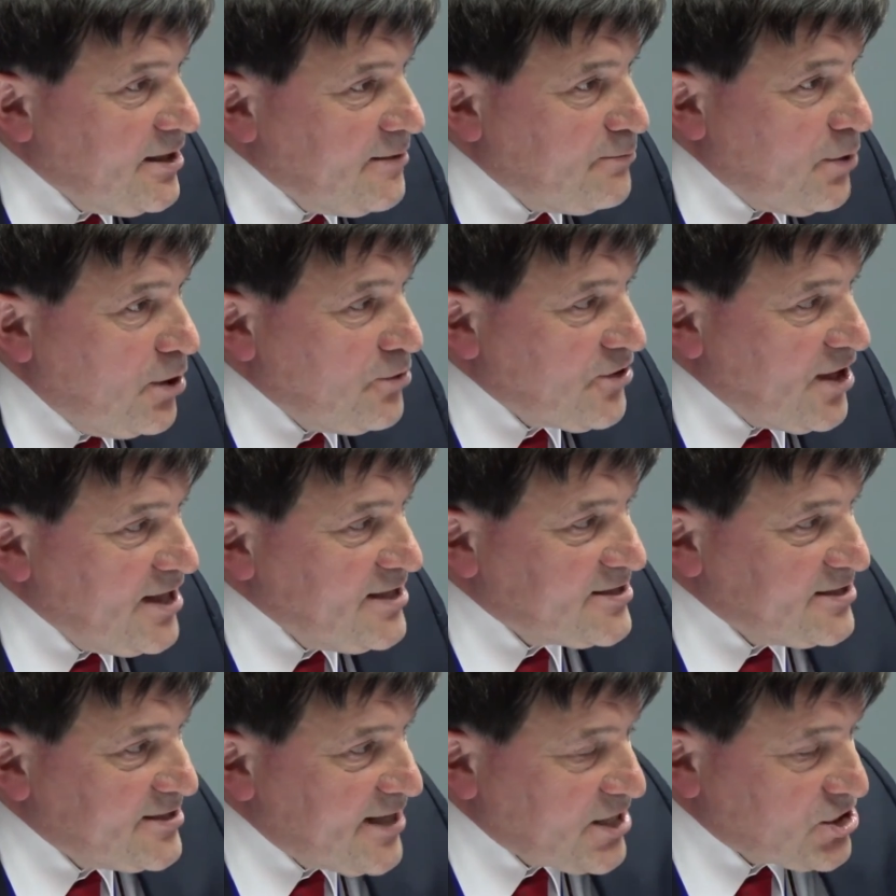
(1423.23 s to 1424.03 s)
both
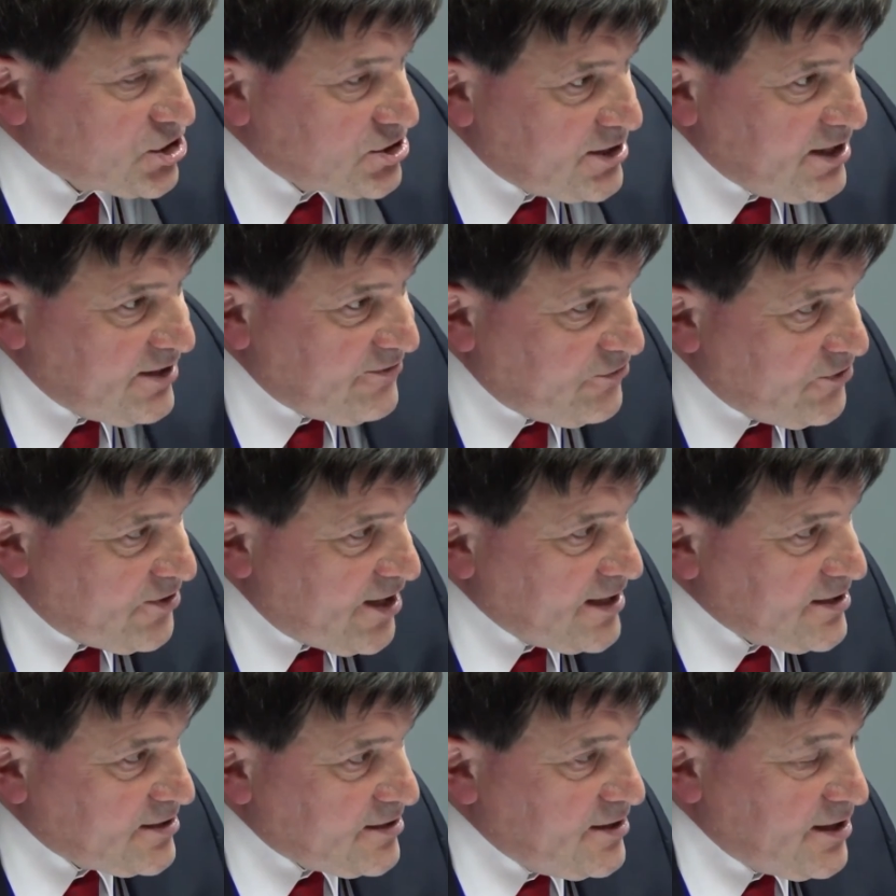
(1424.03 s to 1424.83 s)
internationally for
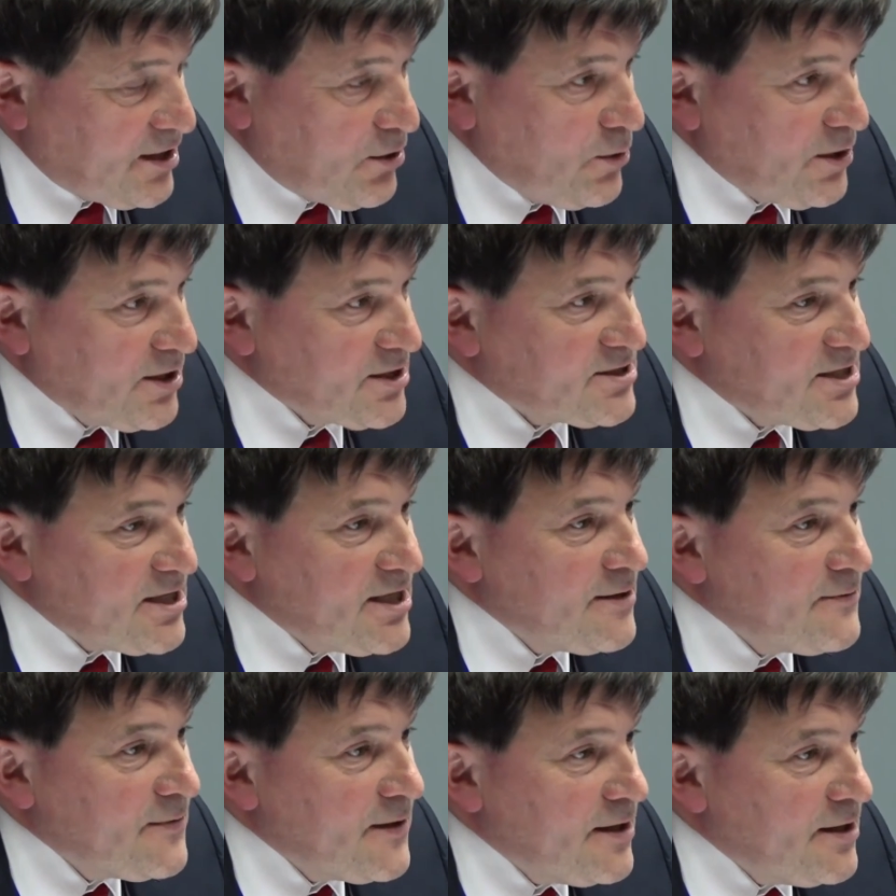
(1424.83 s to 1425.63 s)
that
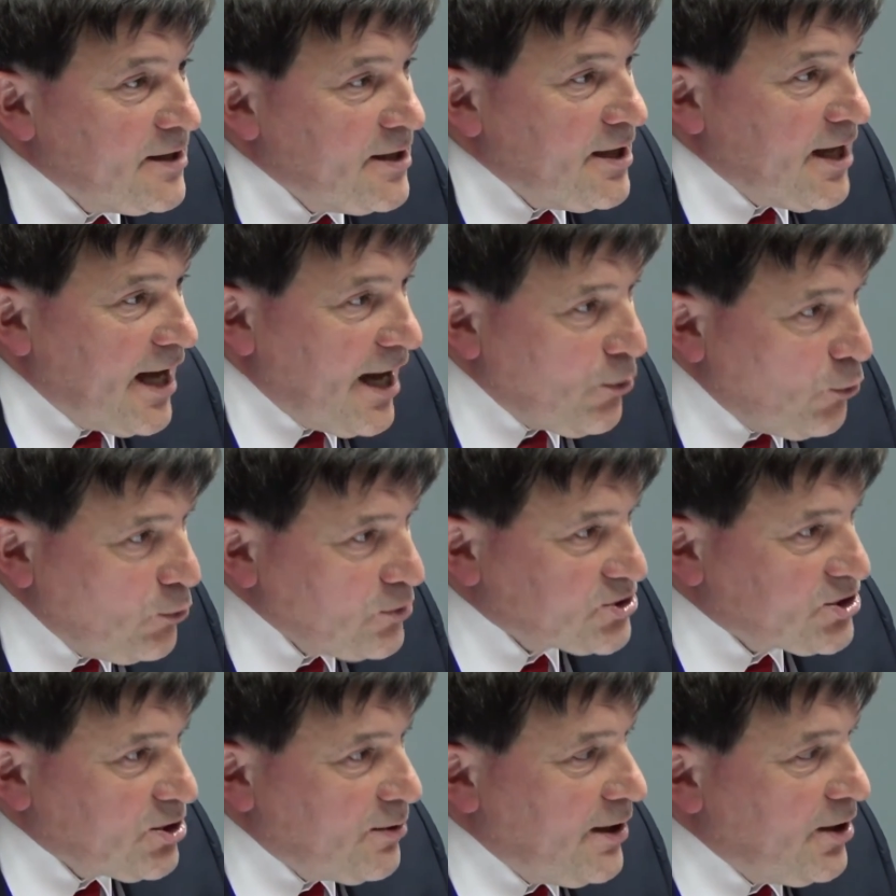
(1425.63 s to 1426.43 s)
equality and
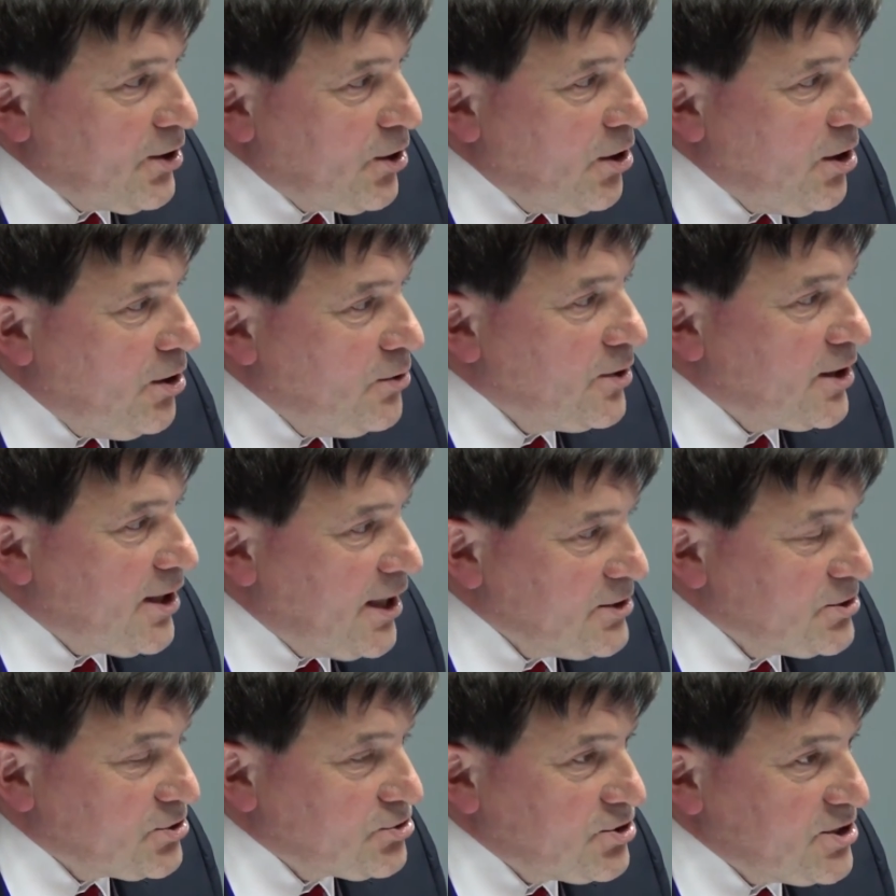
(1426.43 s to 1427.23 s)
also in our own
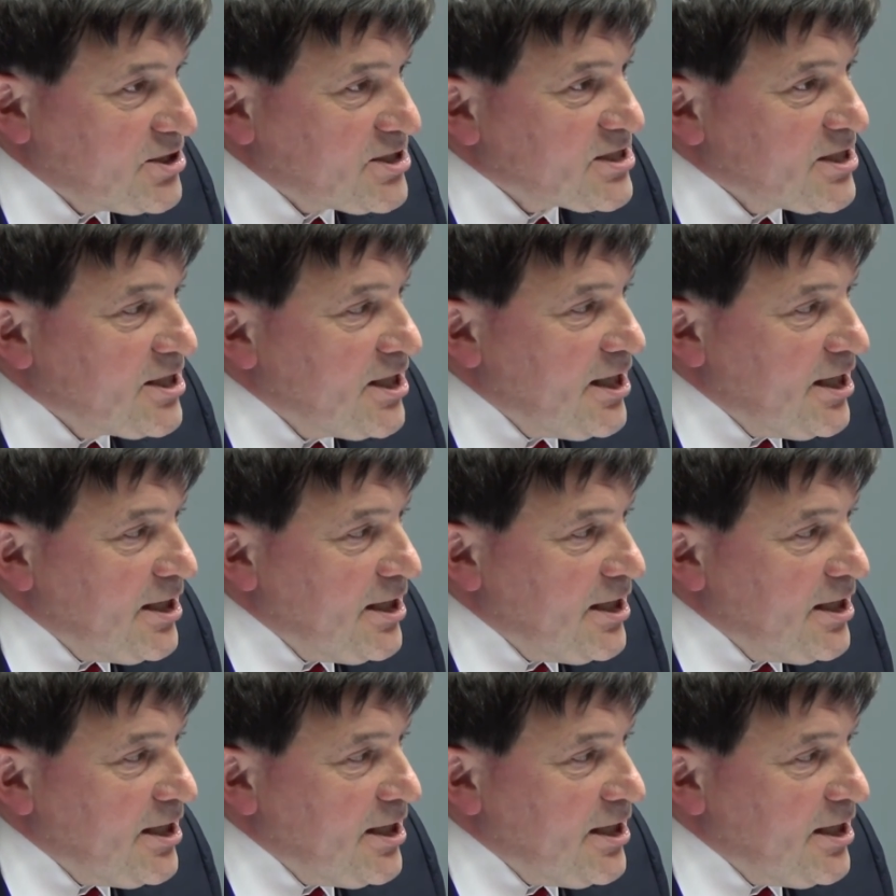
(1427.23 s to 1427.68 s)
countries